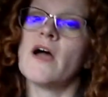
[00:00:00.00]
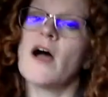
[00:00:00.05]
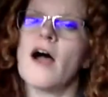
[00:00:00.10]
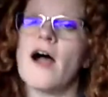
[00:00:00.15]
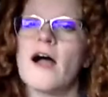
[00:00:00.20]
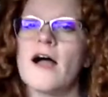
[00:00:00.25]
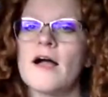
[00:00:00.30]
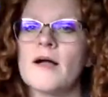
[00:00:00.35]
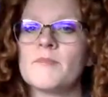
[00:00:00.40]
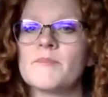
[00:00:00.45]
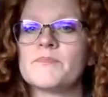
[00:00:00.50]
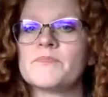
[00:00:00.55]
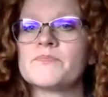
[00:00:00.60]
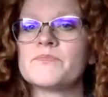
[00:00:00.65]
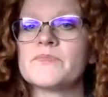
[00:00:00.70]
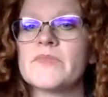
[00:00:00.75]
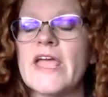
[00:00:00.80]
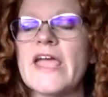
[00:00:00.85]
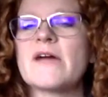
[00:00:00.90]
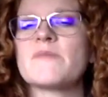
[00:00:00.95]
um,
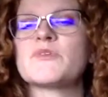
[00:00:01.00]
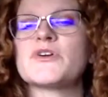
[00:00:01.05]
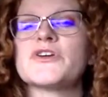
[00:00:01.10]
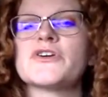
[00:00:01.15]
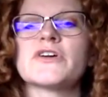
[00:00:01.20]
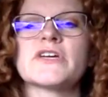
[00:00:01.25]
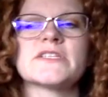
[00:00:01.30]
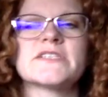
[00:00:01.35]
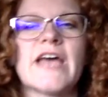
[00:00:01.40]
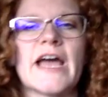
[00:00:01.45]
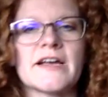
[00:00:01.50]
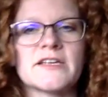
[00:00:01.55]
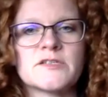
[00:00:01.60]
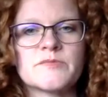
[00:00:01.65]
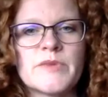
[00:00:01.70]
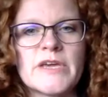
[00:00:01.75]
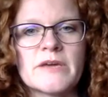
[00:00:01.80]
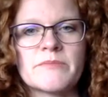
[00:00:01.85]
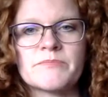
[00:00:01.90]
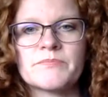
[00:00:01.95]
Amber, you can text
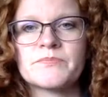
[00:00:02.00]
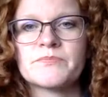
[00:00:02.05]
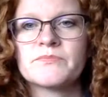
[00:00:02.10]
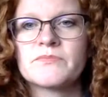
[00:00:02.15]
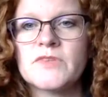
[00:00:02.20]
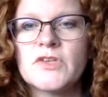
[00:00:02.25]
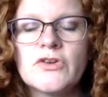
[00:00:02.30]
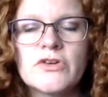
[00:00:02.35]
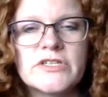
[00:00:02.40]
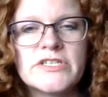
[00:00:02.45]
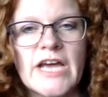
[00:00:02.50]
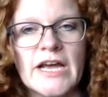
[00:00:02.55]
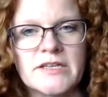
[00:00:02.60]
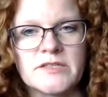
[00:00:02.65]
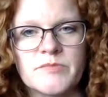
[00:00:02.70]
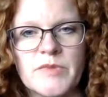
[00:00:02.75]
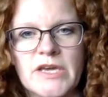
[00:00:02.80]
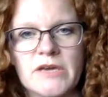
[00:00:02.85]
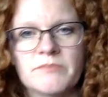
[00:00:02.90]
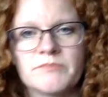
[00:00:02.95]
me. You can text
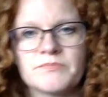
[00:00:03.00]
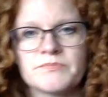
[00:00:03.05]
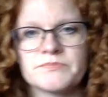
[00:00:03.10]
me.